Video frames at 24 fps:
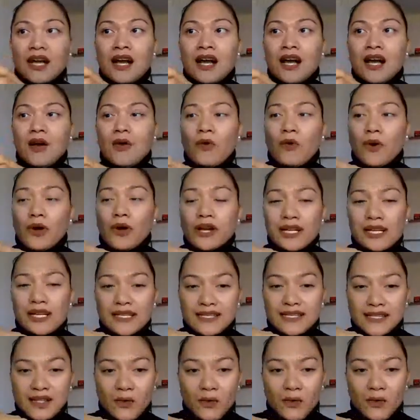or
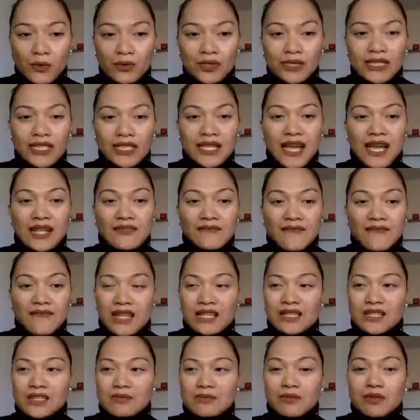it's only
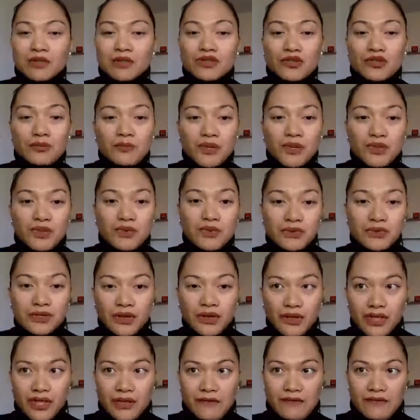advisable to be used
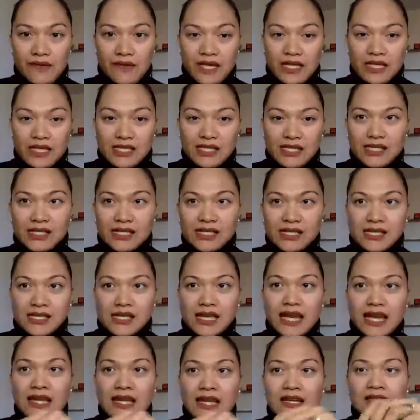on the face.
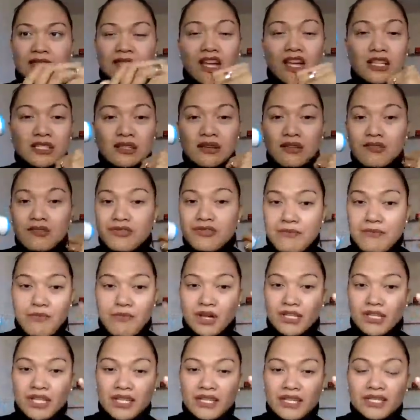Yeah, not on the
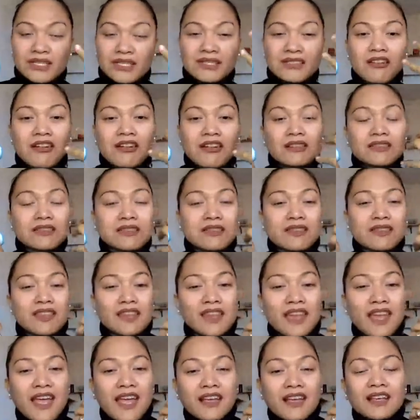body, not on the
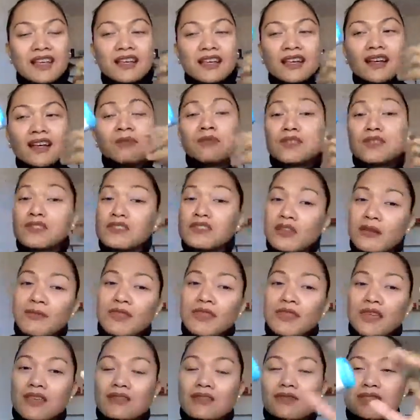neck, but some
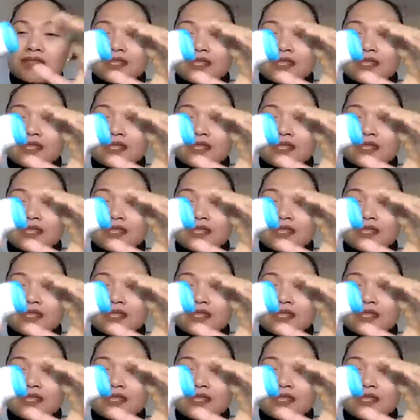they use it